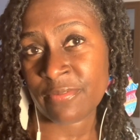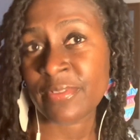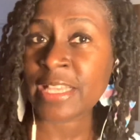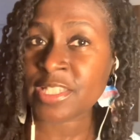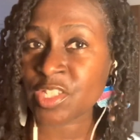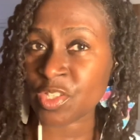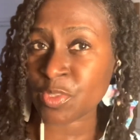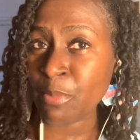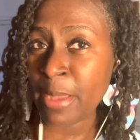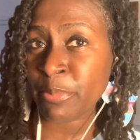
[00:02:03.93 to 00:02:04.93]
That's just
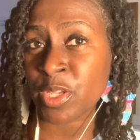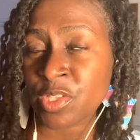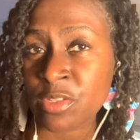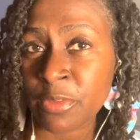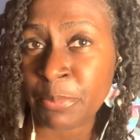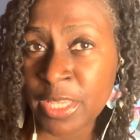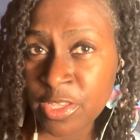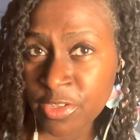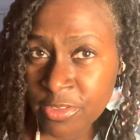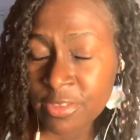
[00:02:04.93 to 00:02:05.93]
my personal
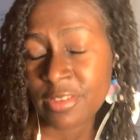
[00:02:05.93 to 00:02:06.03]
opinion,